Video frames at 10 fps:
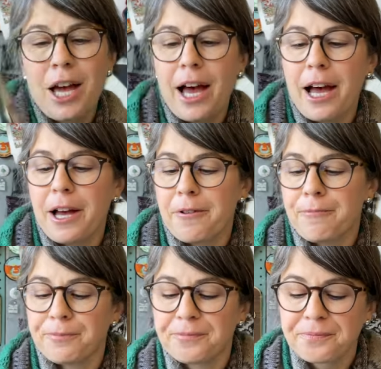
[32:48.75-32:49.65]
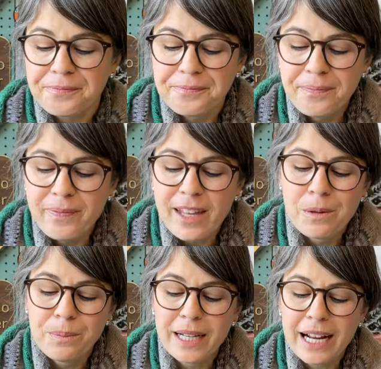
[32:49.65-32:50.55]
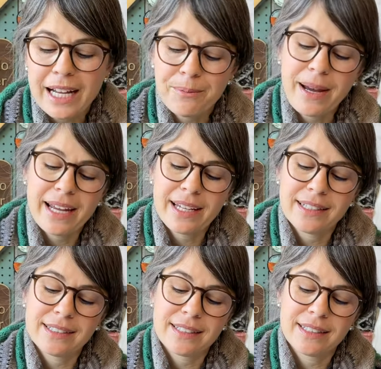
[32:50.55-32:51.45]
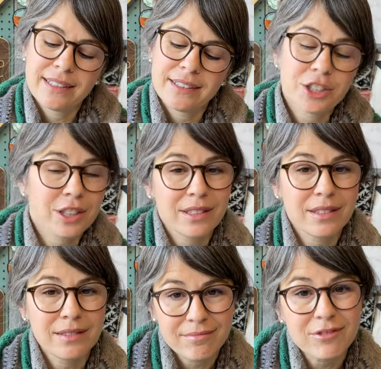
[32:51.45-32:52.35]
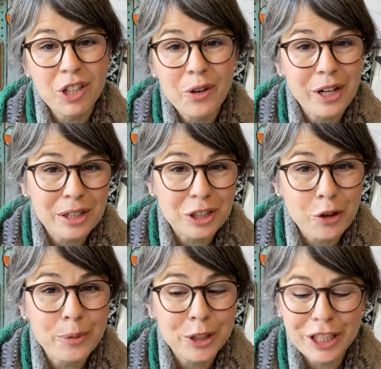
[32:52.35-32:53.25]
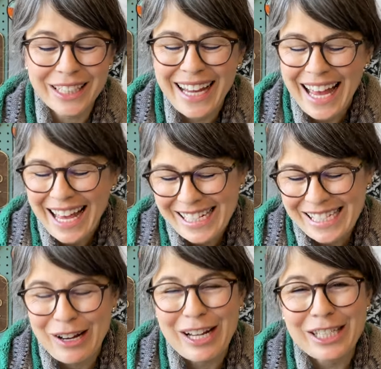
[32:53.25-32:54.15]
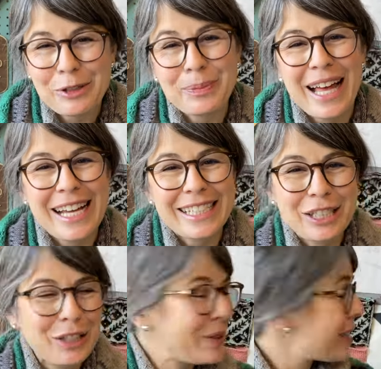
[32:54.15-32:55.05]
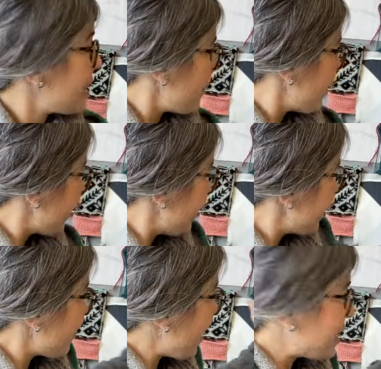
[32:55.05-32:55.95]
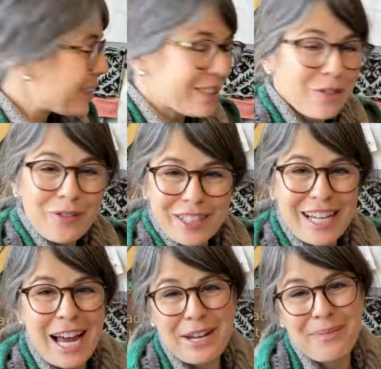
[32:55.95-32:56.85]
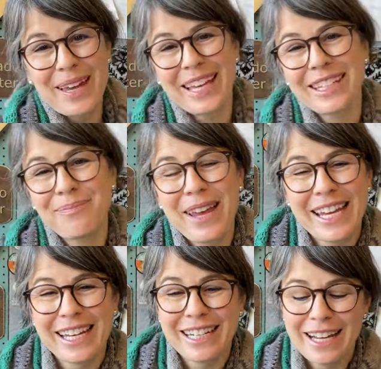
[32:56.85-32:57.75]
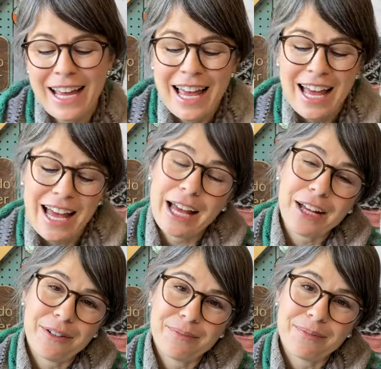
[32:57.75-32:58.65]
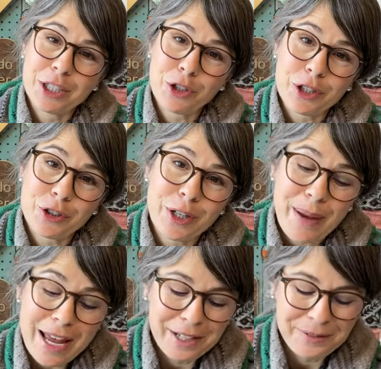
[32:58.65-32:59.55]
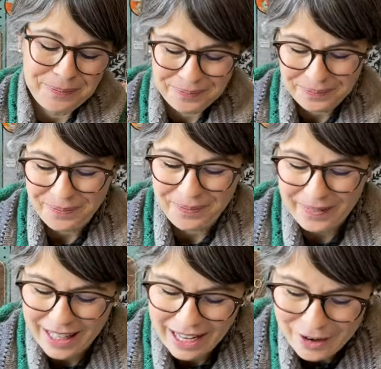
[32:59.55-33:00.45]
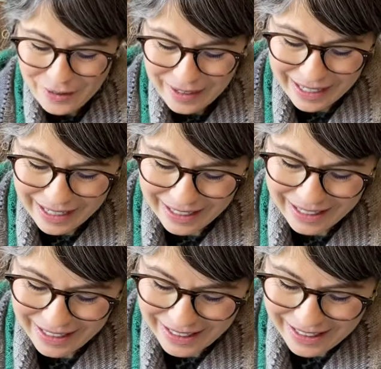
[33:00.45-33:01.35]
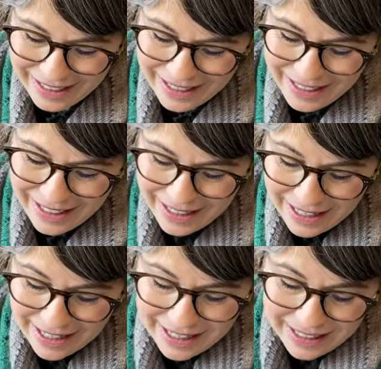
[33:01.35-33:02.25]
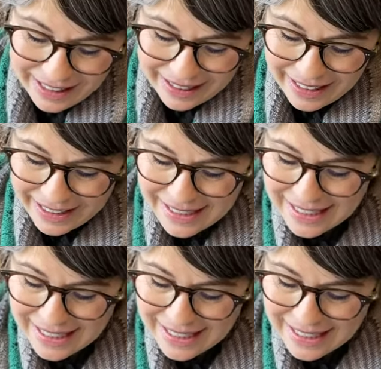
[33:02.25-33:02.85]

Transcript: Um, but I might just sew it on the sewing machine. And so I do plan to use some of these swatches over time and making um, a drawstring bag. Okay, let's